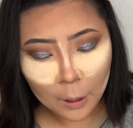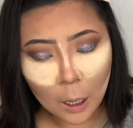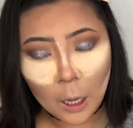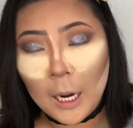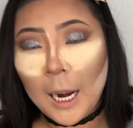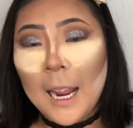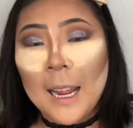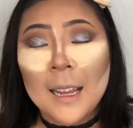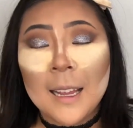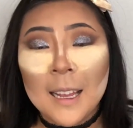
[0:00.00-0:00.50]

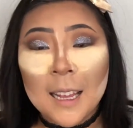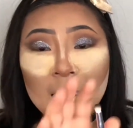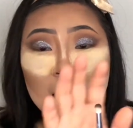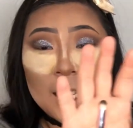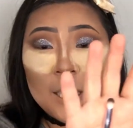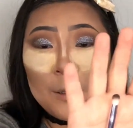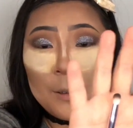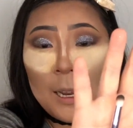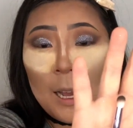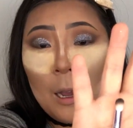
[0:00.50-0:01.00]
Okay,
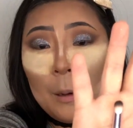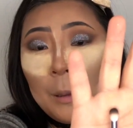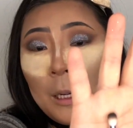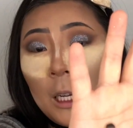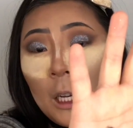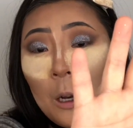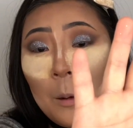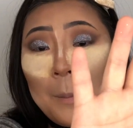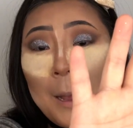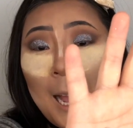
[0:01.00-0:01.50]
so now I'm going
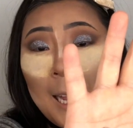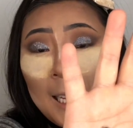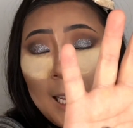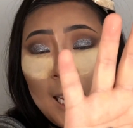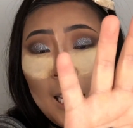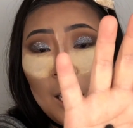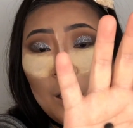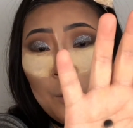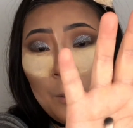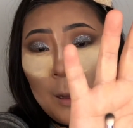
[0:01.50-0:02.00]
to go back
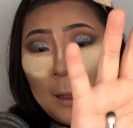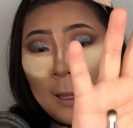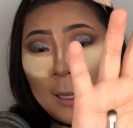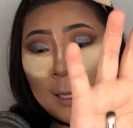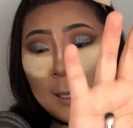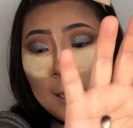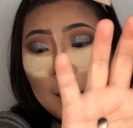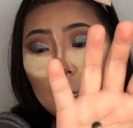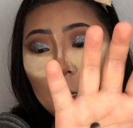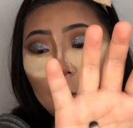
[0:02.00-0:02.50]
in with
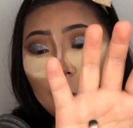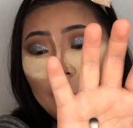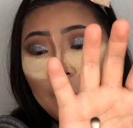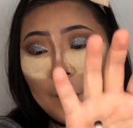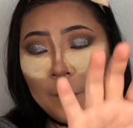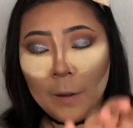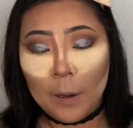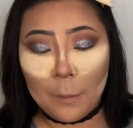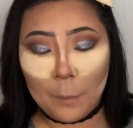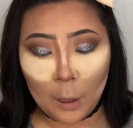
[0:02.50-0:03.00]
this little
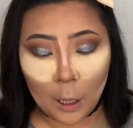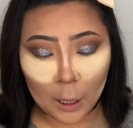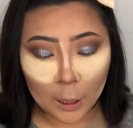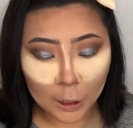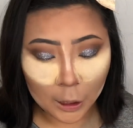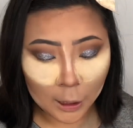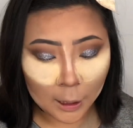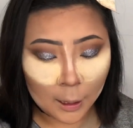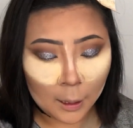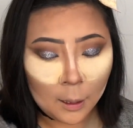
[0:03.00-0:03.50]
fluffy
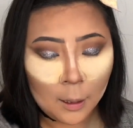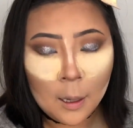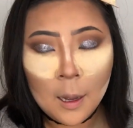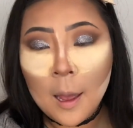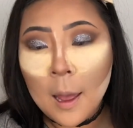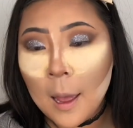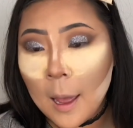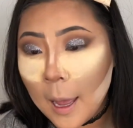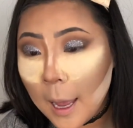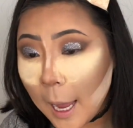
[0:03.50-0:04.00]
brush,
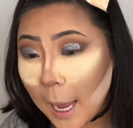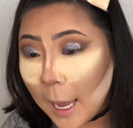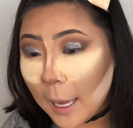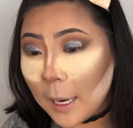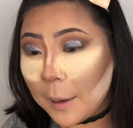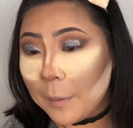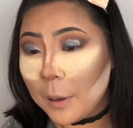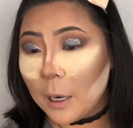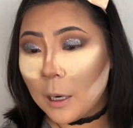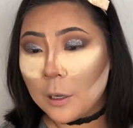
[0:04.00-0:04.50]

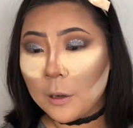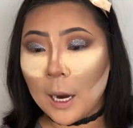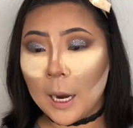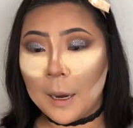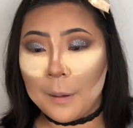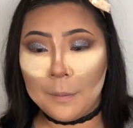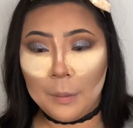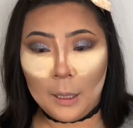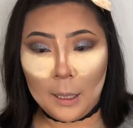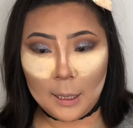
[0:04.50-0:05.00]
and I'm going to try
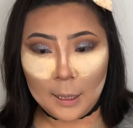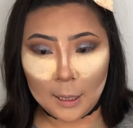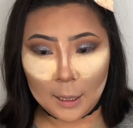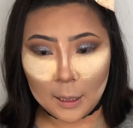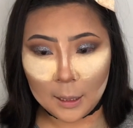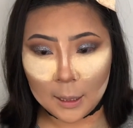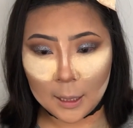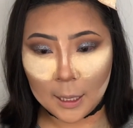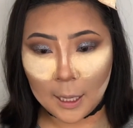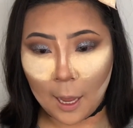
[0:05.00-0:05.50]
and blend
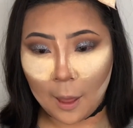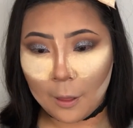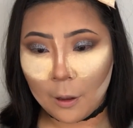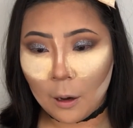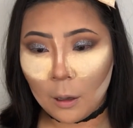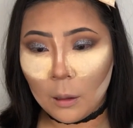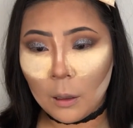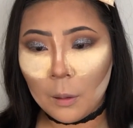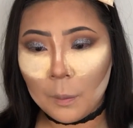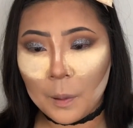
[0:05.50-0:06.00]
it
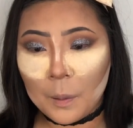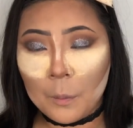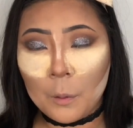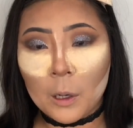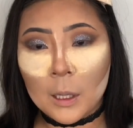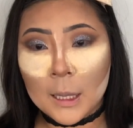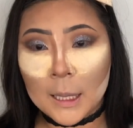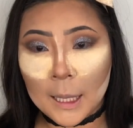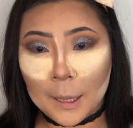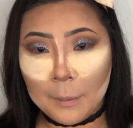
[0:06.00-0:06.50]
together a little bit
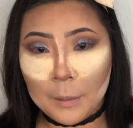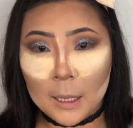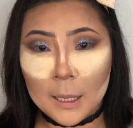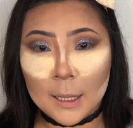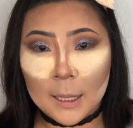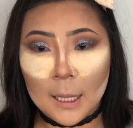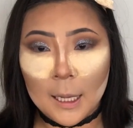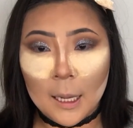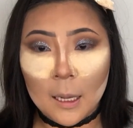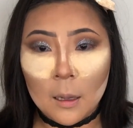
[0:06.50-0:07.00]
more
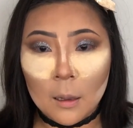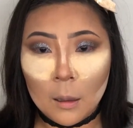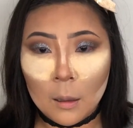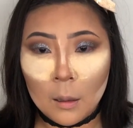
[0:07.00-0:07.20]
seamlessly.